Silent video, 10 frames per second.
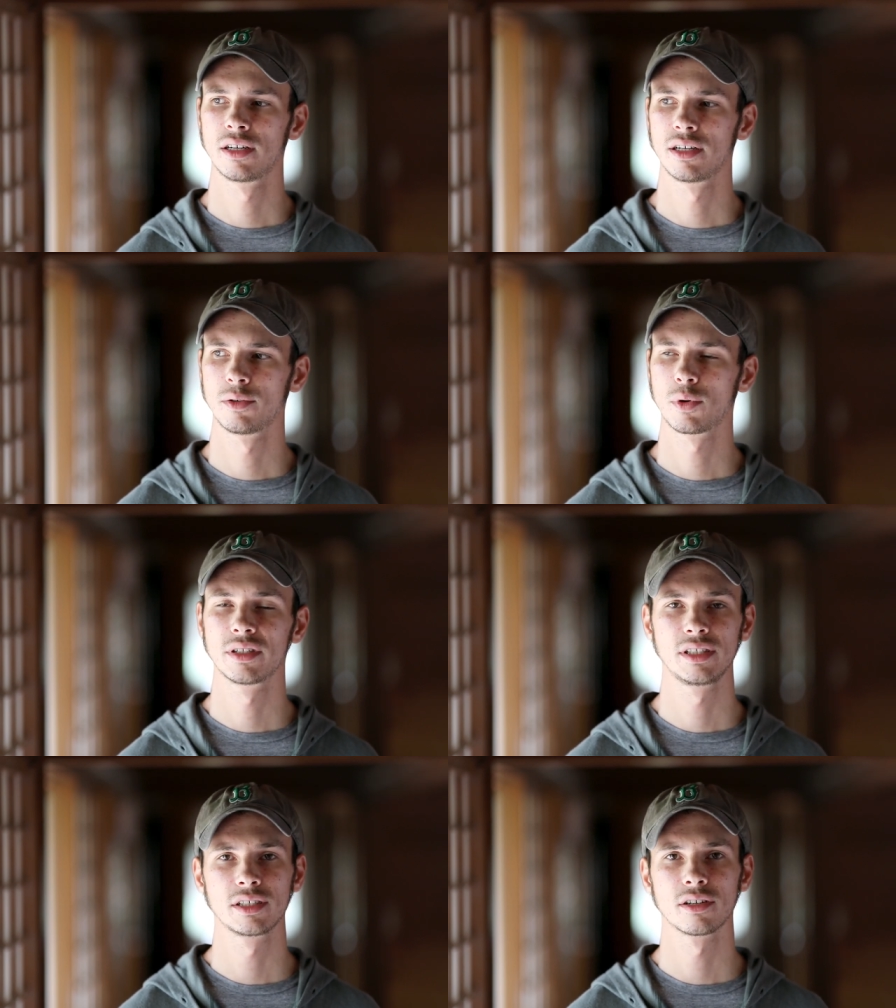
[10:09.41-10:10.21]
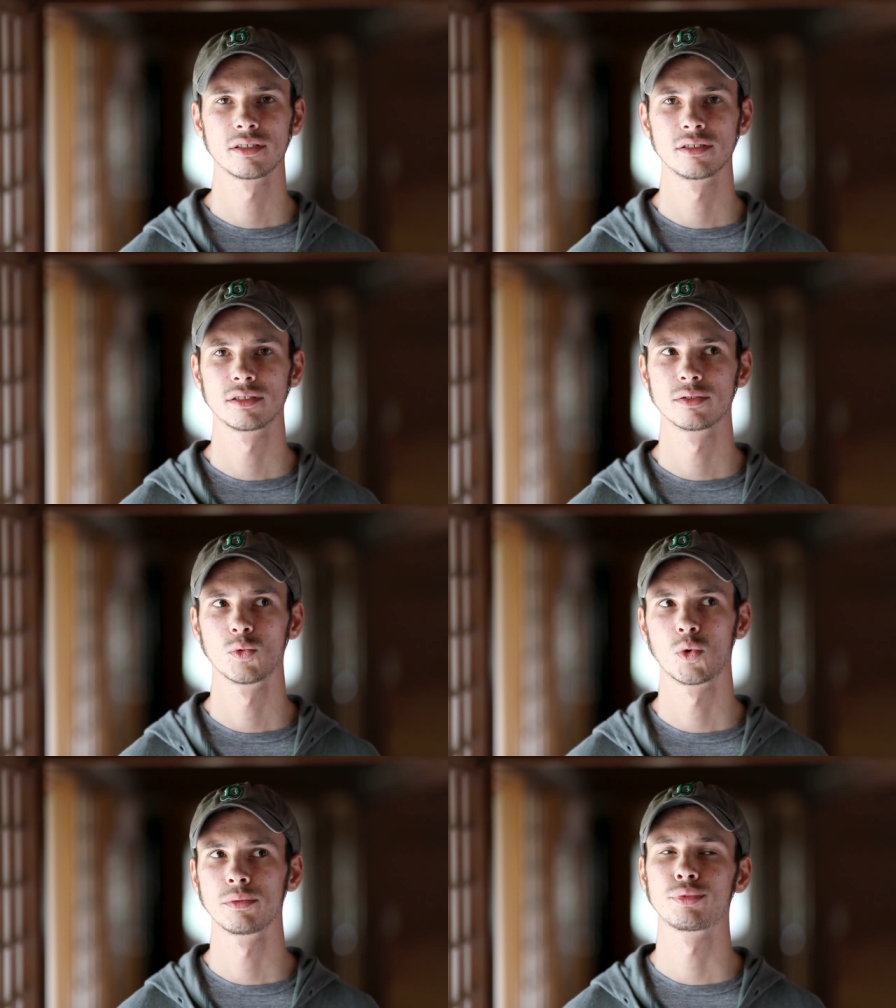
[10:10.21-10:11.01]
uh, while Nikon's
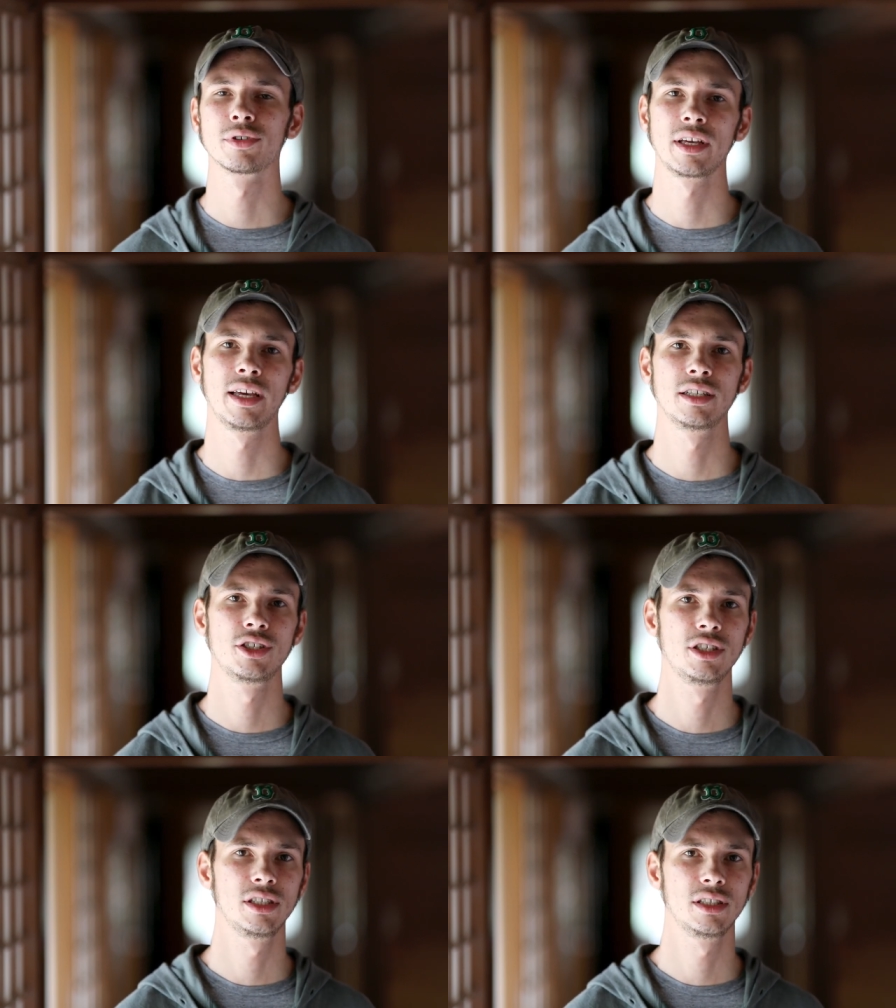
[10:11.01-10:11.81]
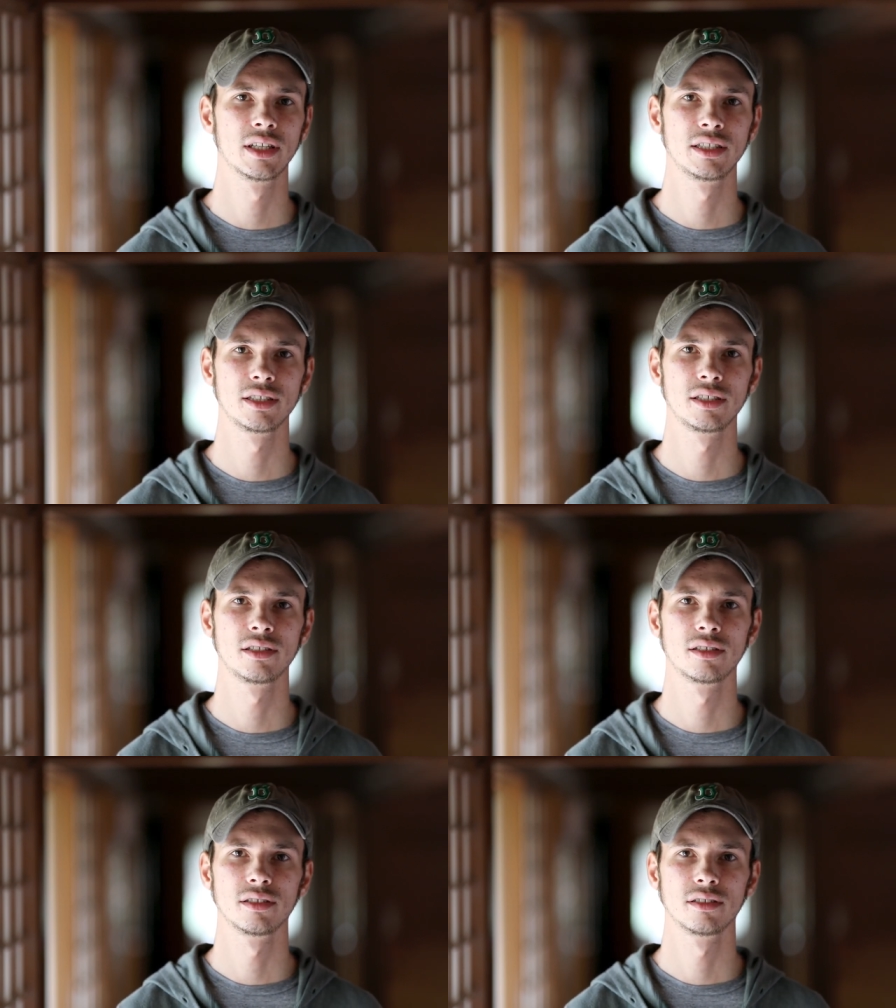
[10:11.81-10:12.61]
1.8G
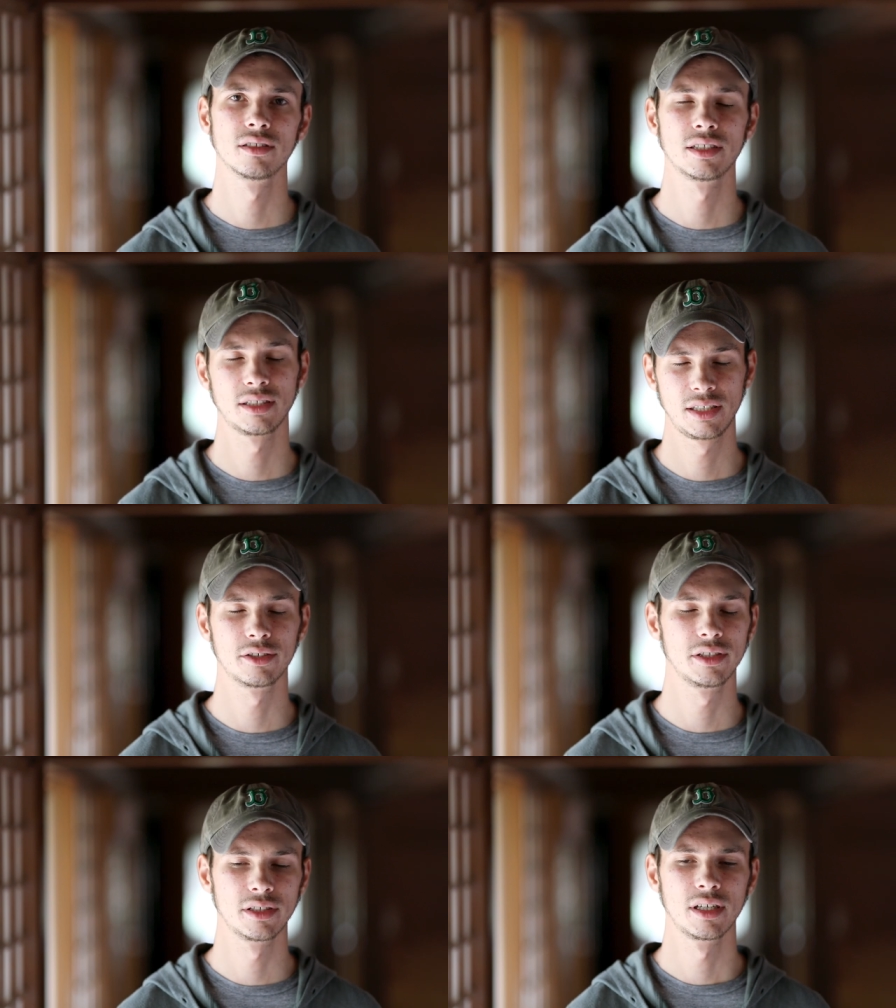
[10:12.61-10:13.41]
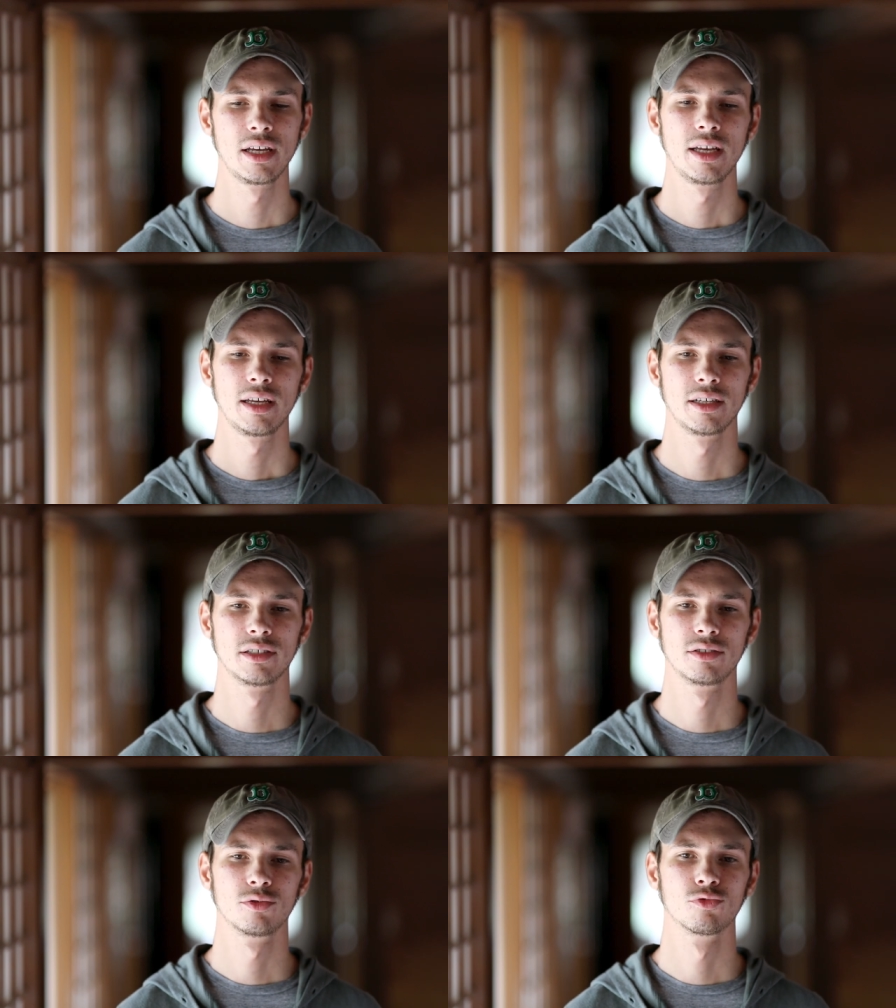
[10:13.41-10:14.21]
lenses, lens series,
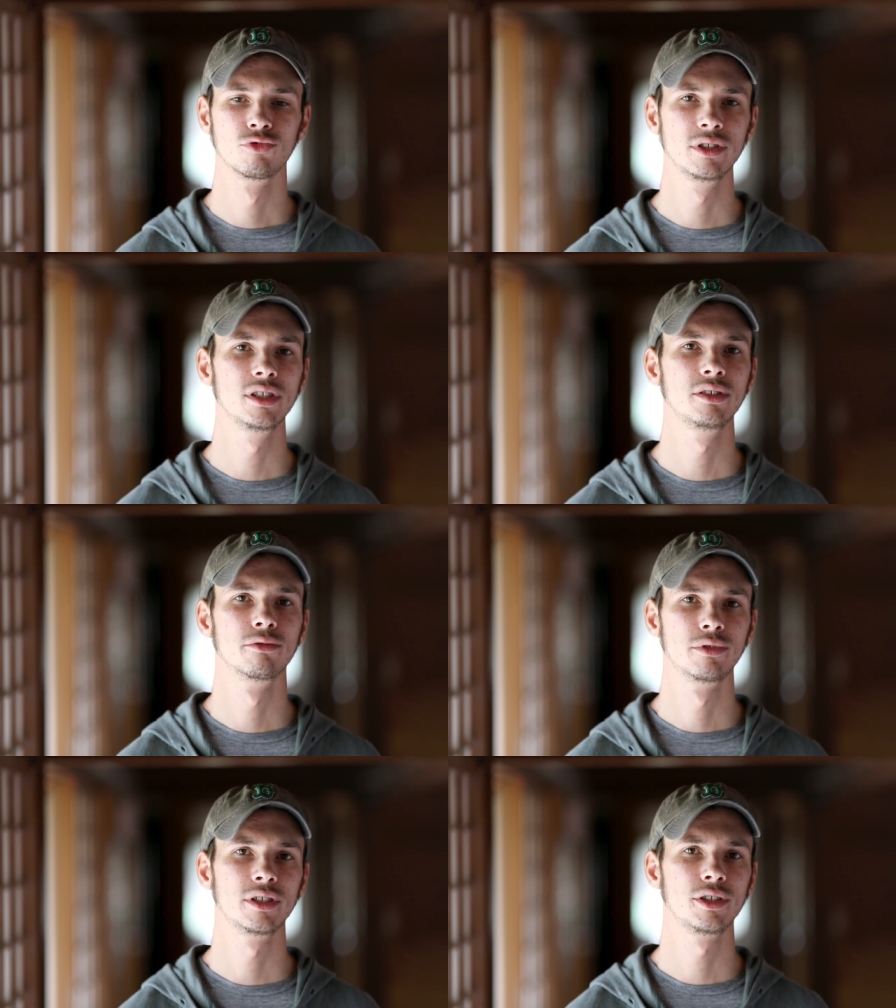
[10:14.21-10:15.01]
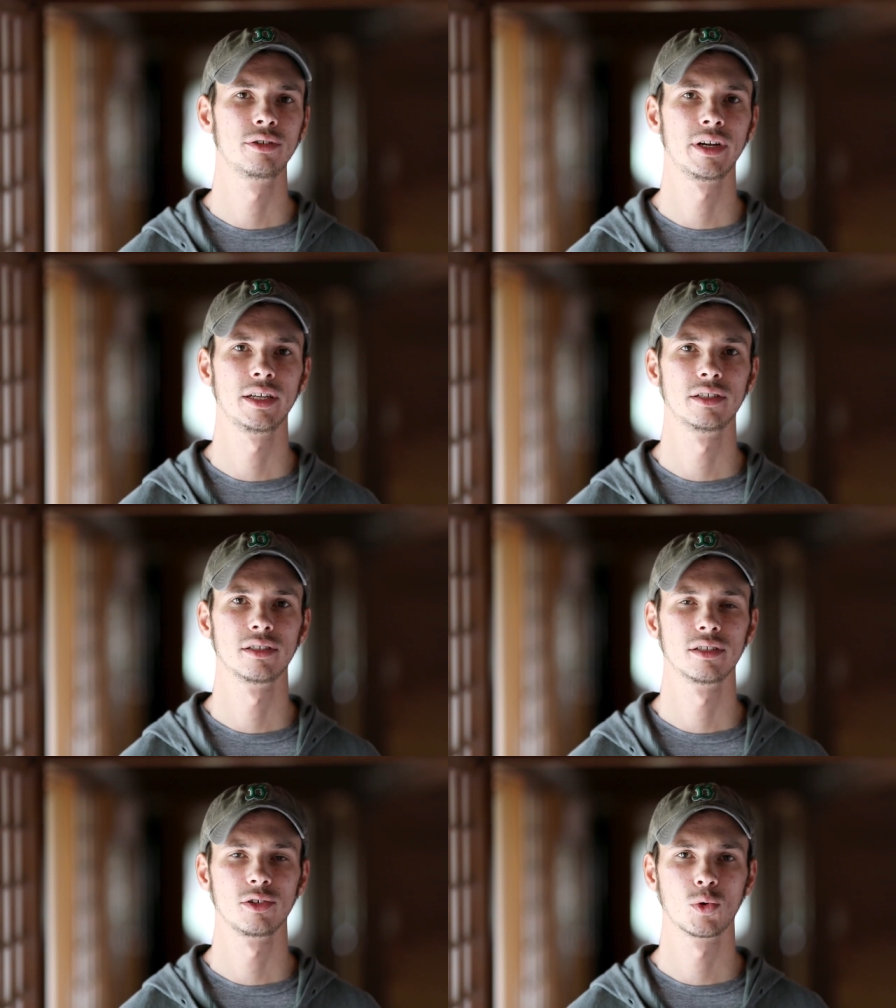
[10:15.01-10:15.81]
is really, really great
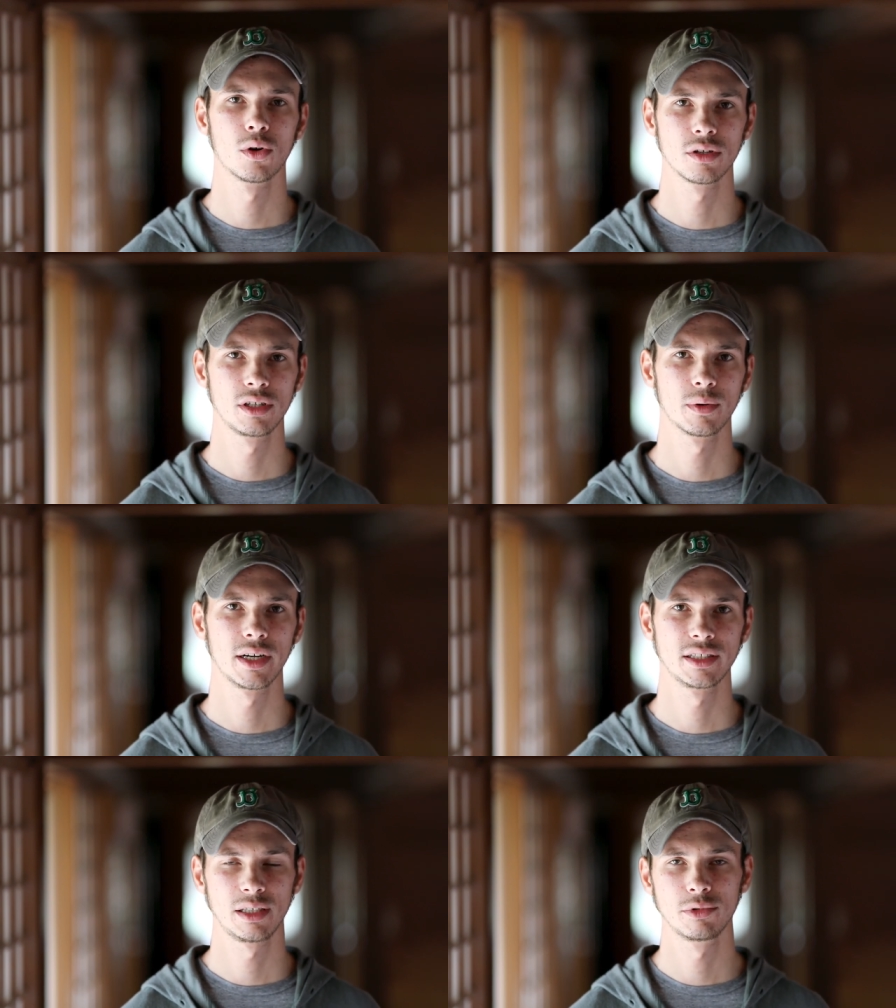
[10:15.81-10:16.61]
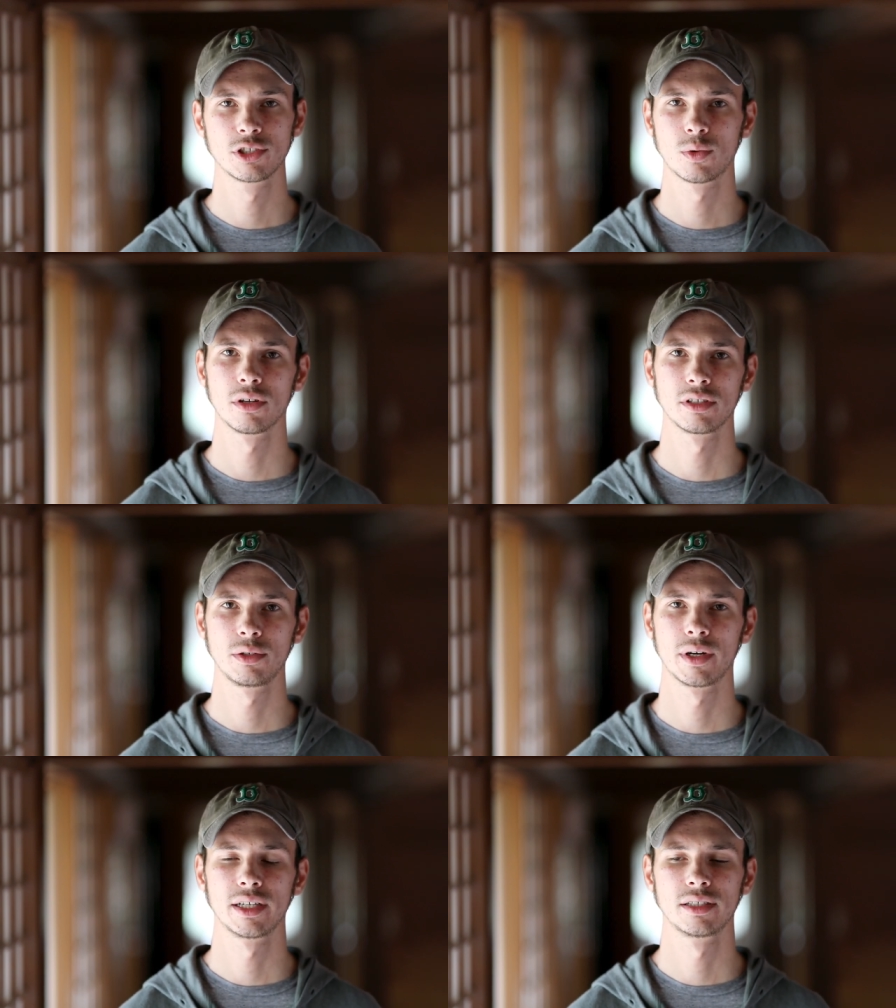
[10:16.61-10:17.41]
quality-wise, image
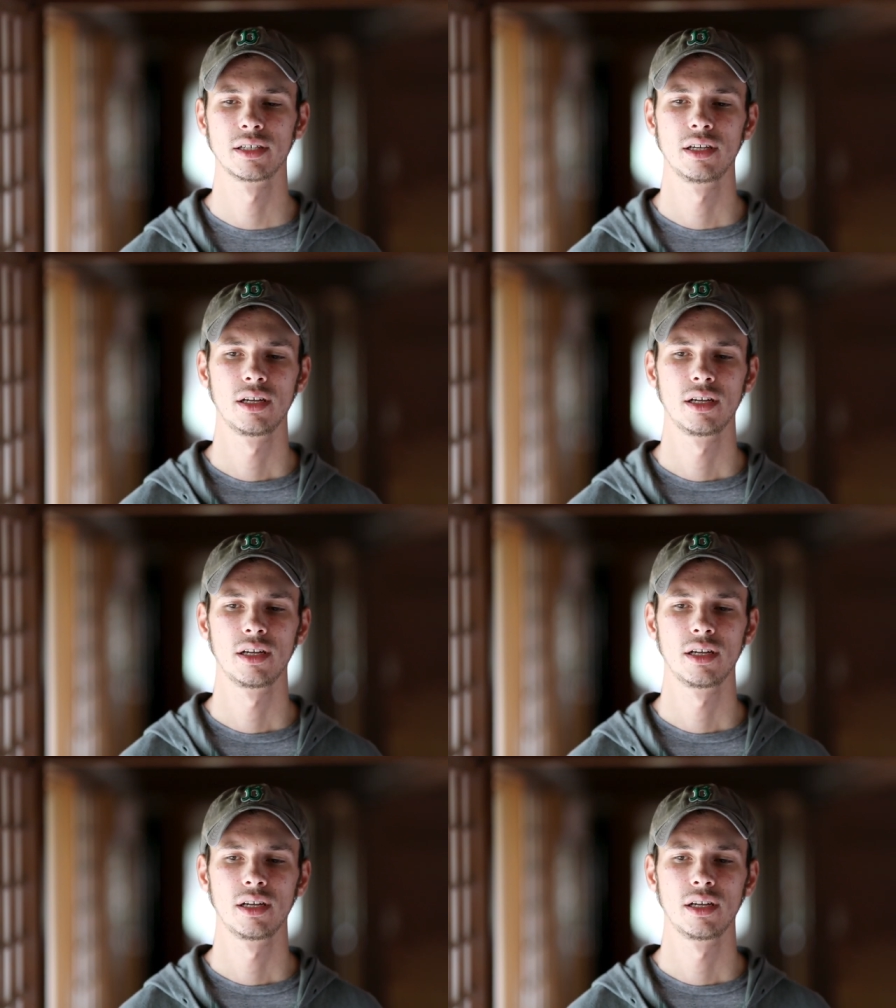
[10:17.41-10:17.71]
quality-wise,